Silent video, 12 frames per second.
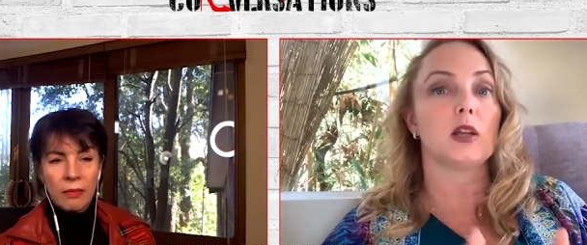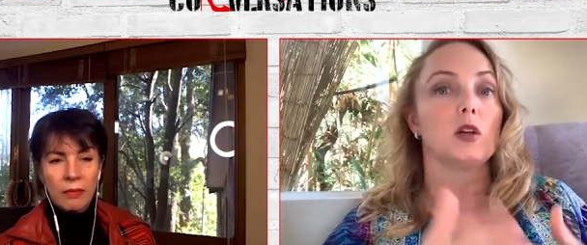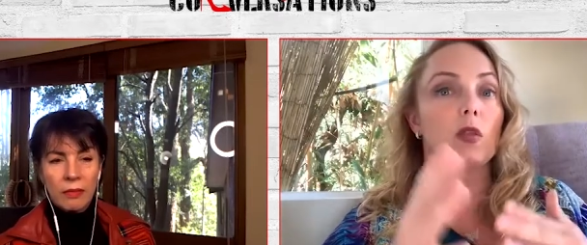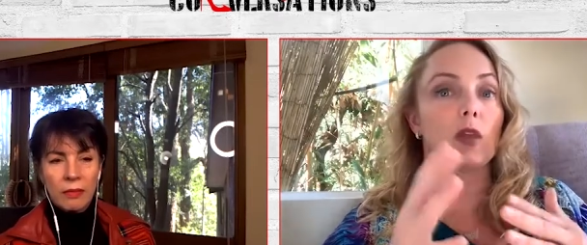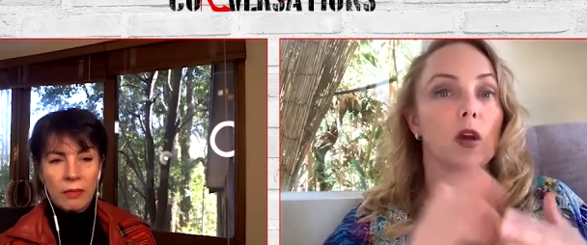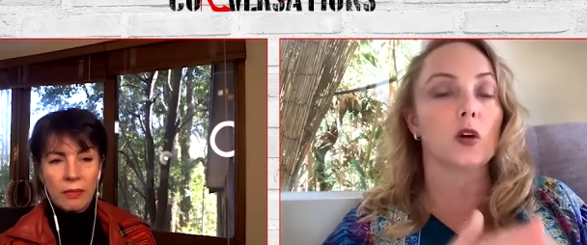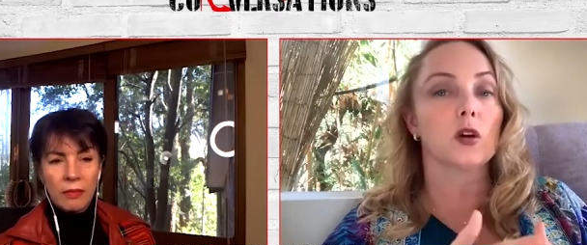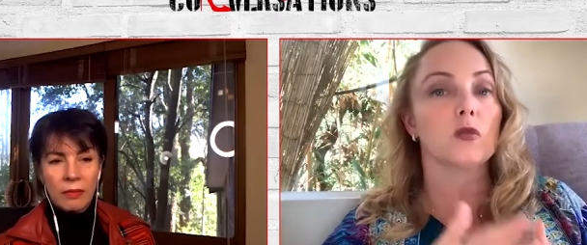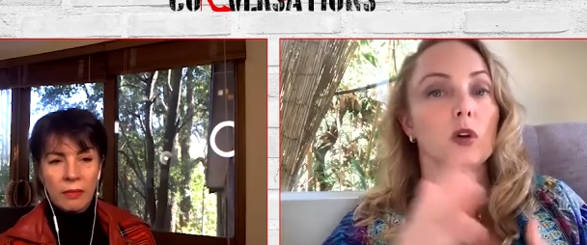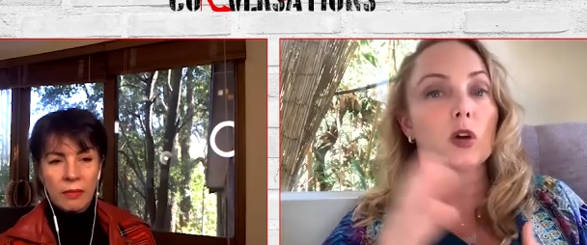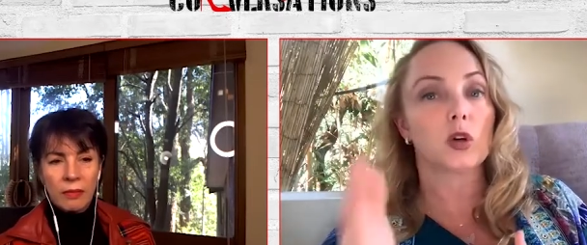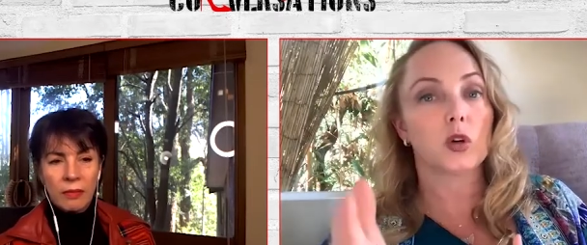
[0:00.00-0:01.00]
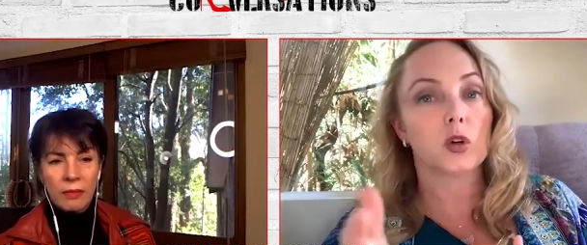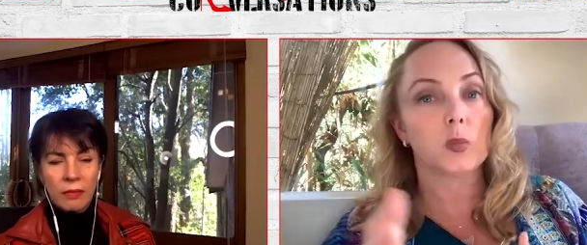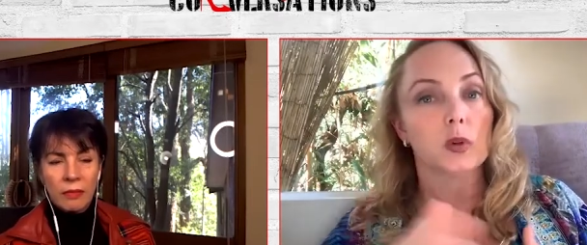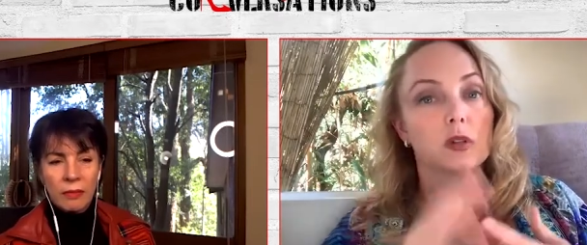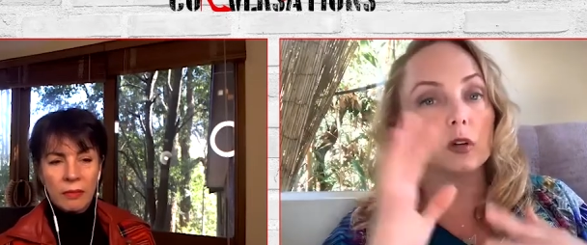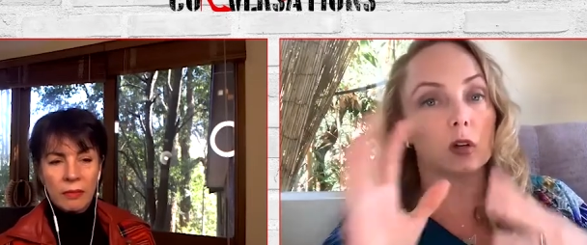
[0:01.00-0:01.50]
Speaker 1: You know, they're going to recoup
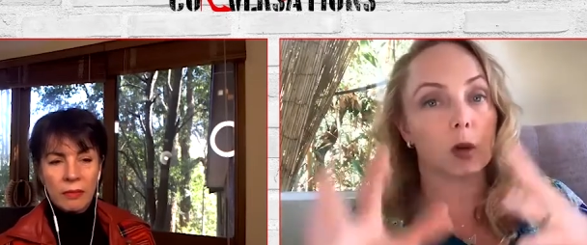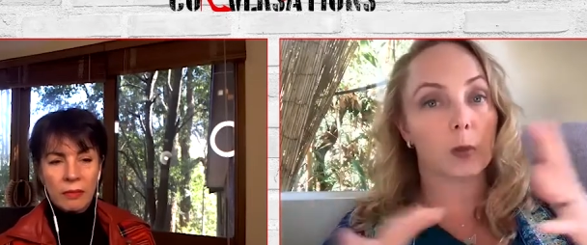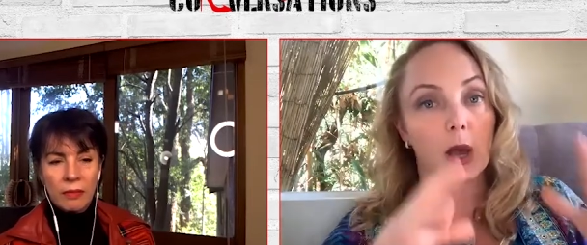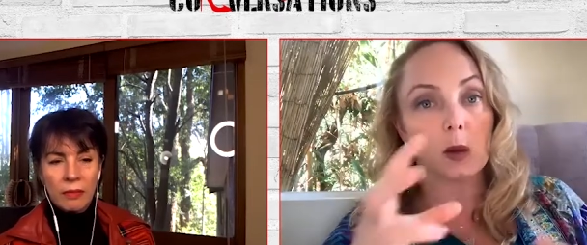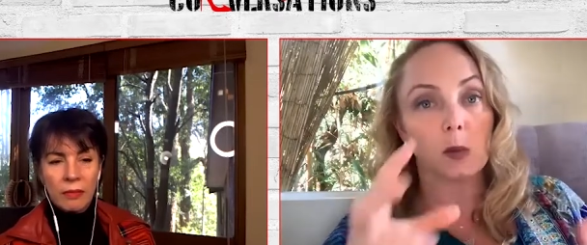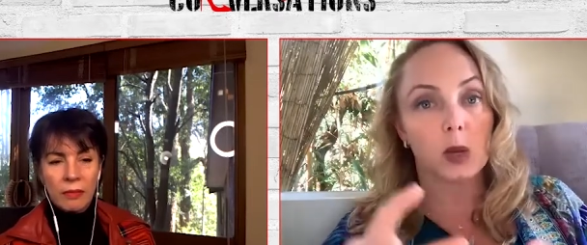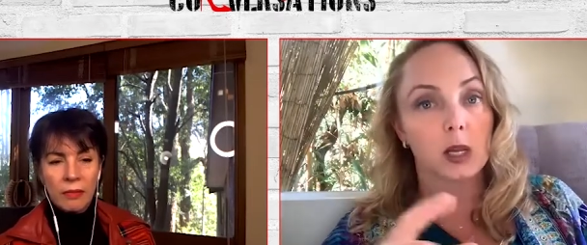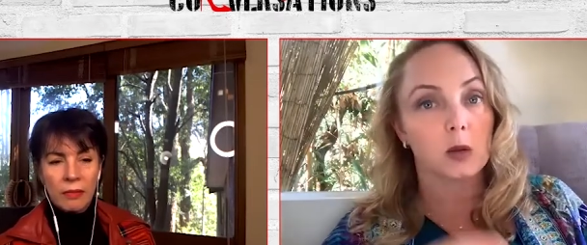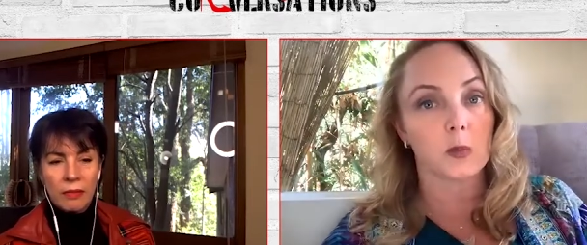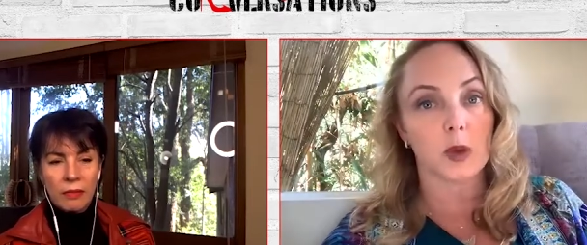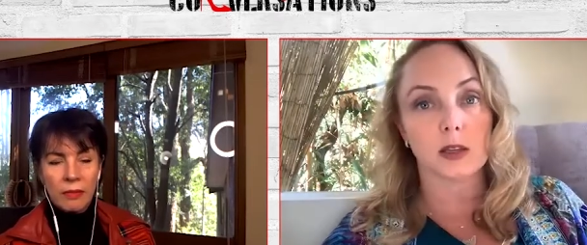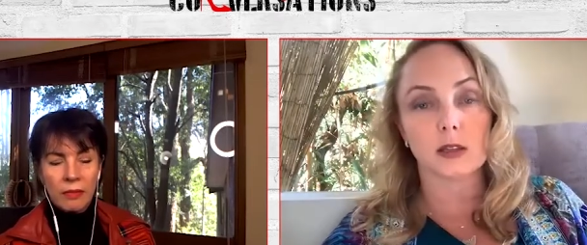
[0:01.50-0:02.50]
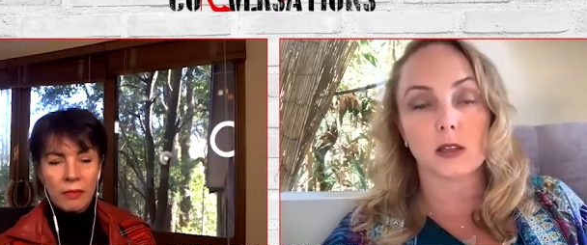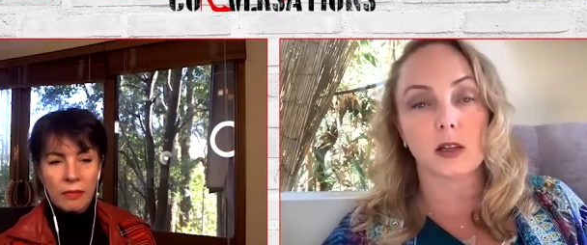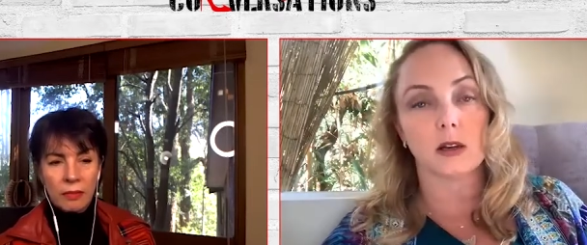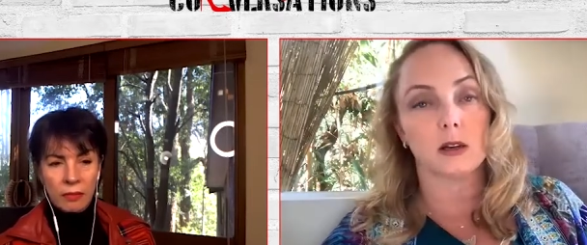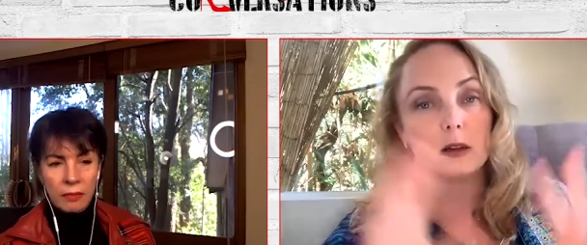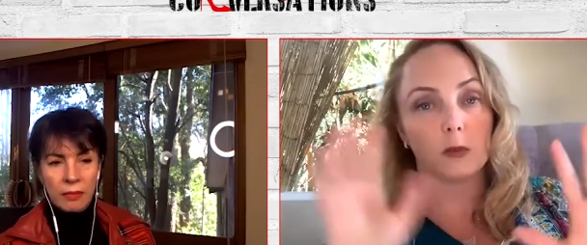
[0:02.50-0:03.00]
a certain amount of money based
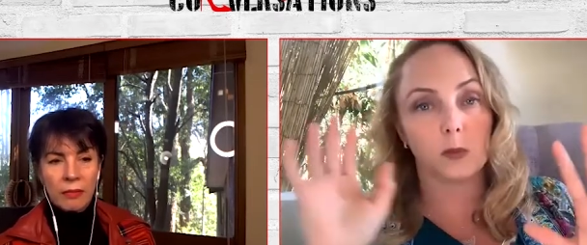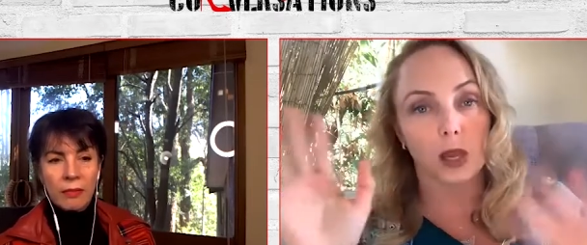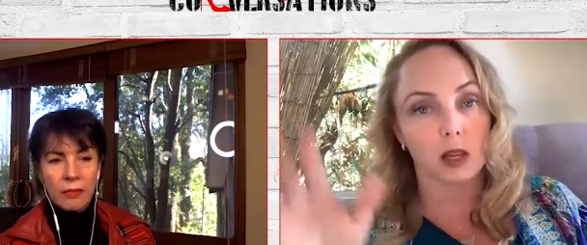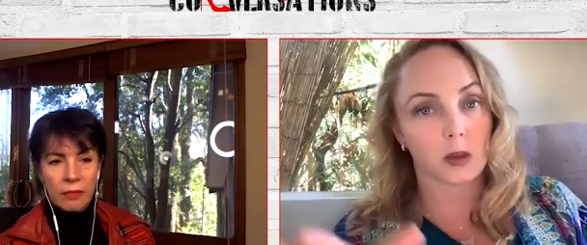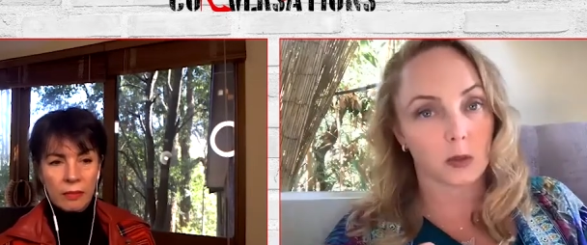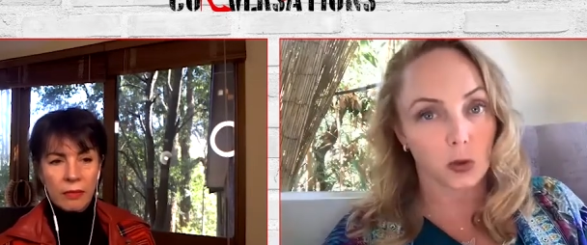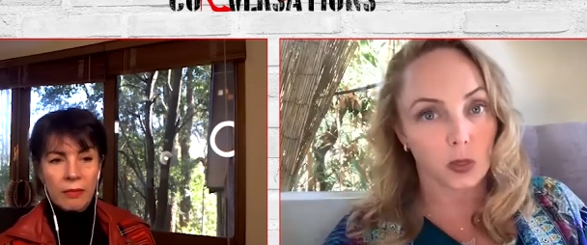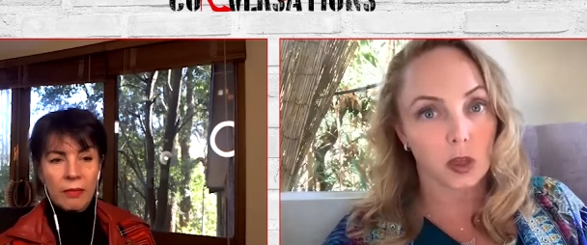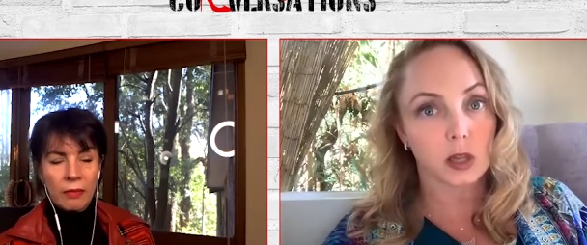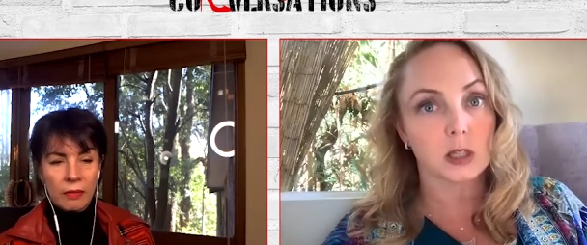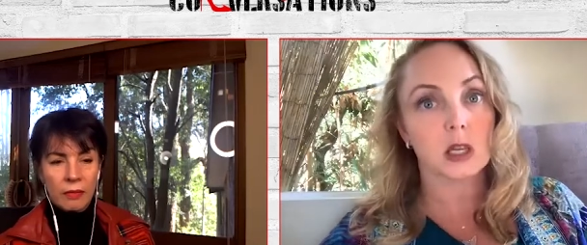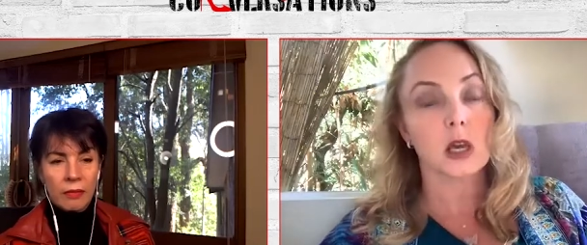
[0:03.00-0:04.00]
on many other things,